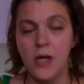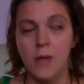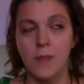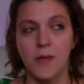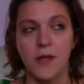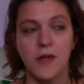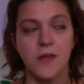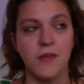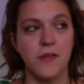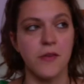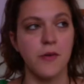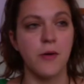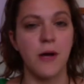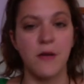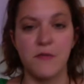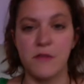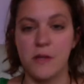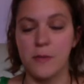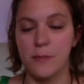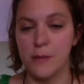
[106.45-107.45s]
because you
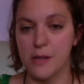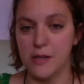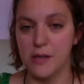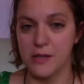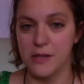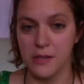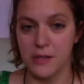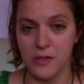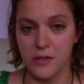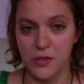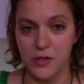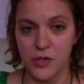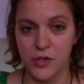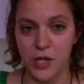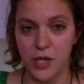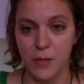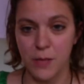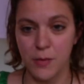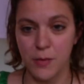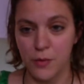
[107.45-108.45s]
have the ability to
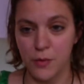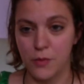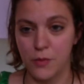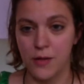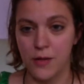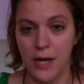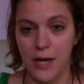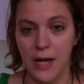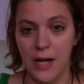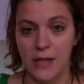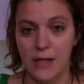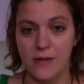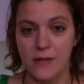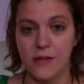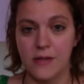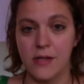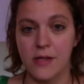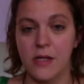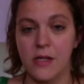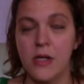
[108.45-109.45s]
shape your
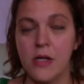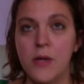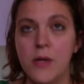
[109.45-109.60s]
reality.